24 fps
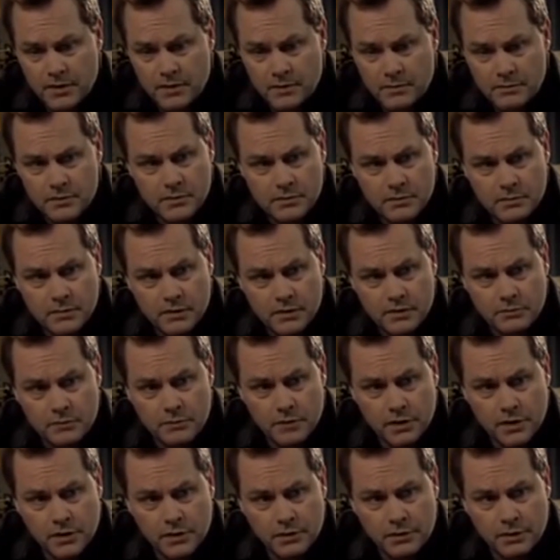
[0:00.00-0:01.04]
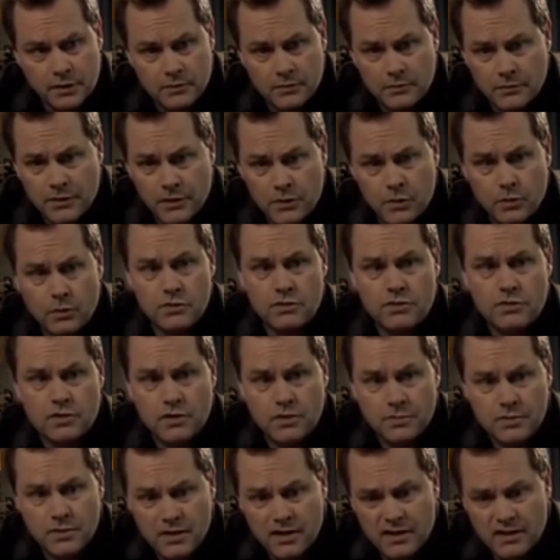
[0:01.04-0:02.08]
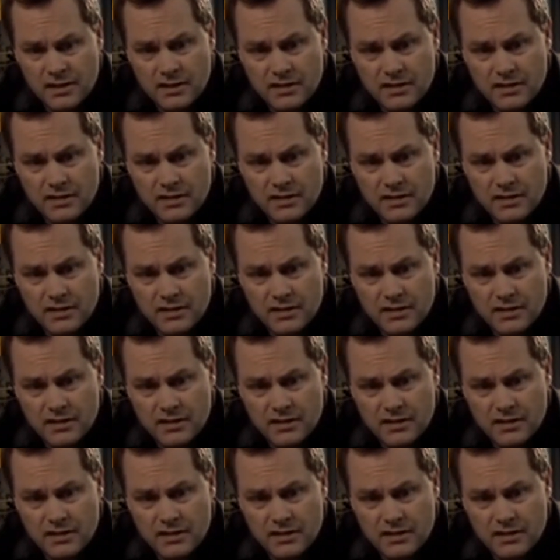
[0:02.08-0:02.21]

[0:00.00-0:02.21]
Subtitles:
up to apart from looking around record shops? Anything